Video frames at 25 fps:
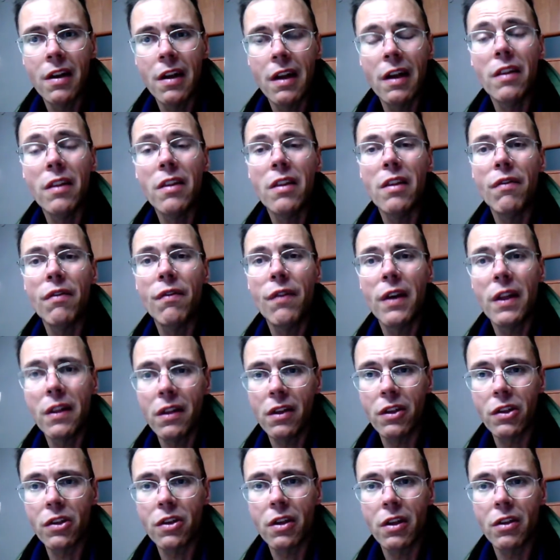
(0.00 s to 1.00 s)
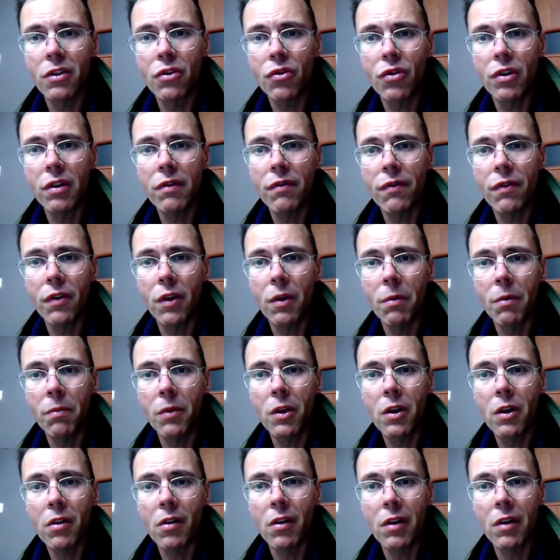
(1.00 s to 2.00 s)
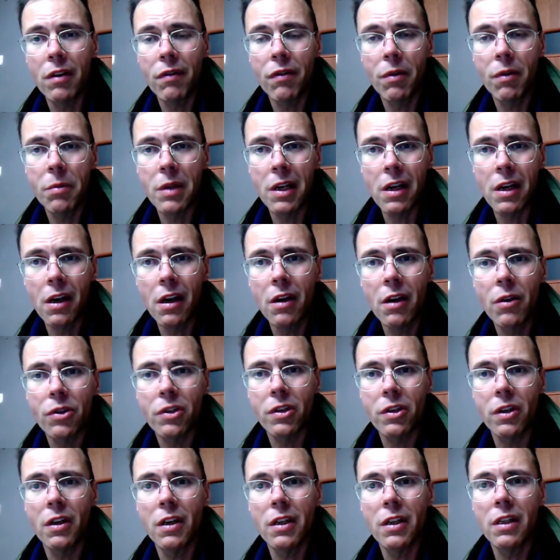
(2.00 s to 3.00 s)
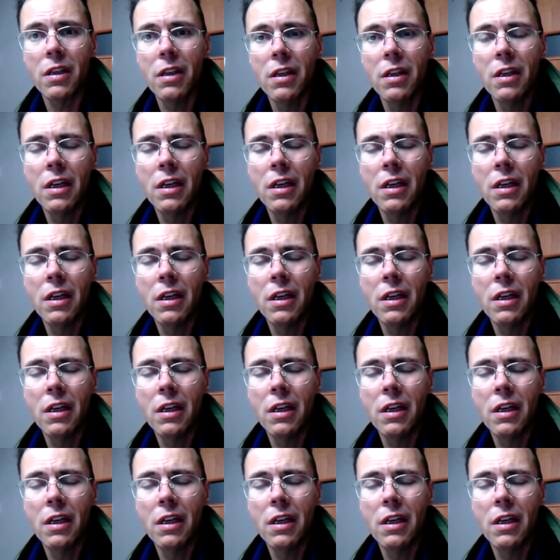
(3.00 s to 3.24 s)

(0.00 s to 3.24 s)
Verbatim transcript: and defend this country from not only from the outside